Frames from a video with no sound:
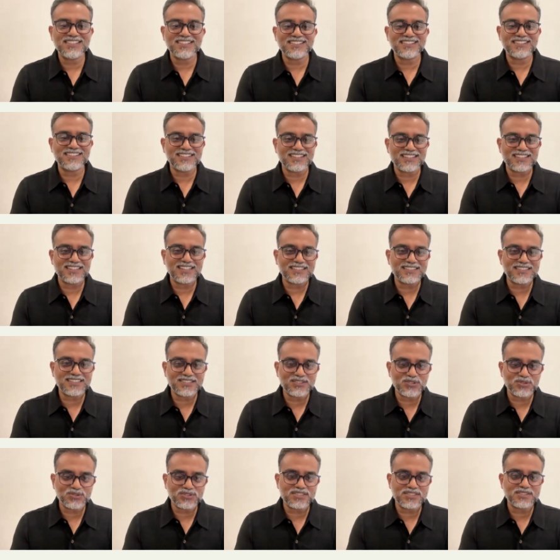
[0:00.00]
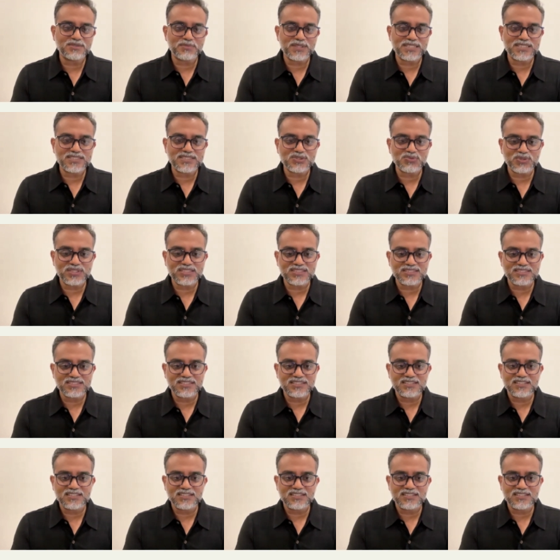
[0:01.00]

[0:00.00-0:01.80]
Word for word: Uh, like I think those are the best ways.